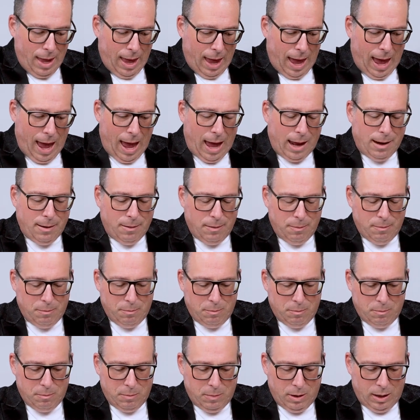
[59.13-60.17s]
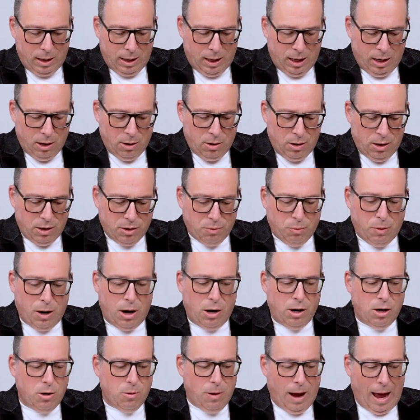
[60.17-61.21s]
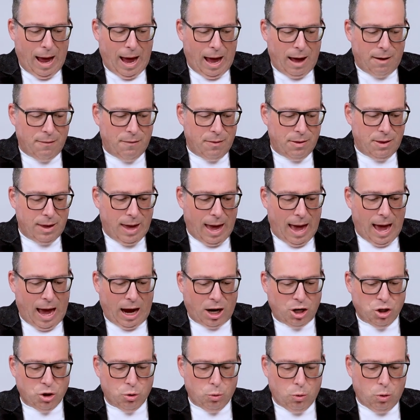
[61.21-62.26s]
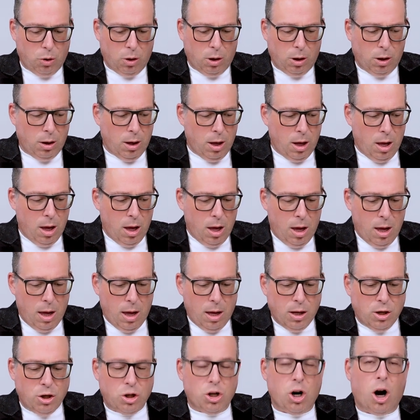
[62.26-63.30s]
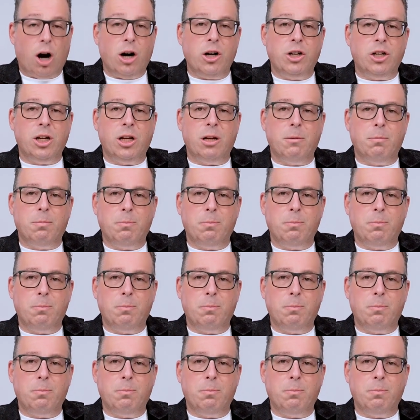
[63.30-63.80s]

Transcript: And here is where you have the actual charging